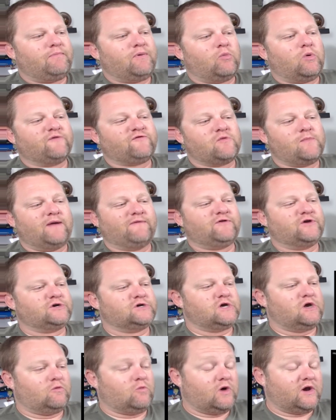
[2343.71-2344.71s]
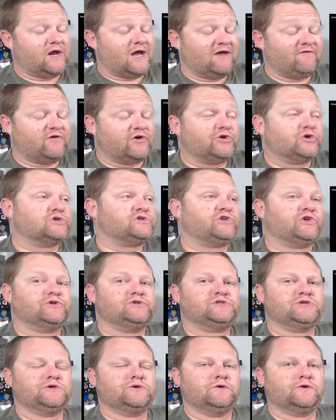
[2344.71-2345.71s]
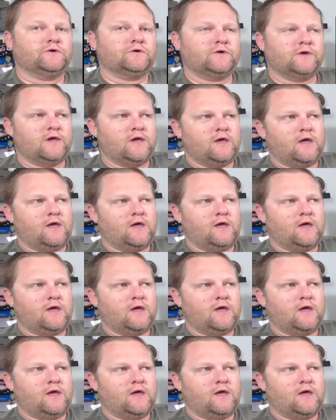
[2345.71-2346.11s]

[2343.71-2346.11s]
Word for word: but what from I've under what I've understood too